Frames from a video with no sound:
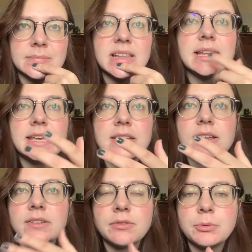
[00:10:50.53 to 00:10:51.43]
like he
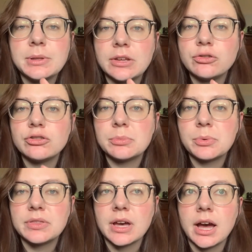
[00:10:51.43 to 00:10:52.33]
does have a relationship
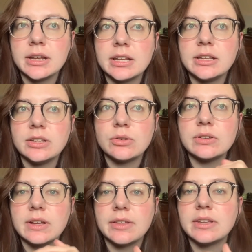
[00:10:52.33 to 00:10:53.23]
with god and you can
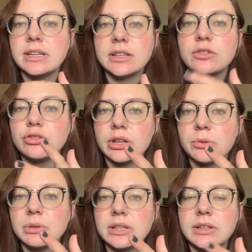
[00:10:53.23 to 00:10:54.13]
tell that he like
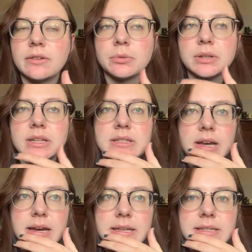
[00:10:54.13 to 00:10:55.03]
genuinely loves what he
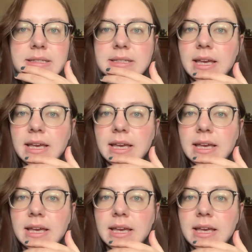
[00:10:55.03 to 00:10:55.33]
does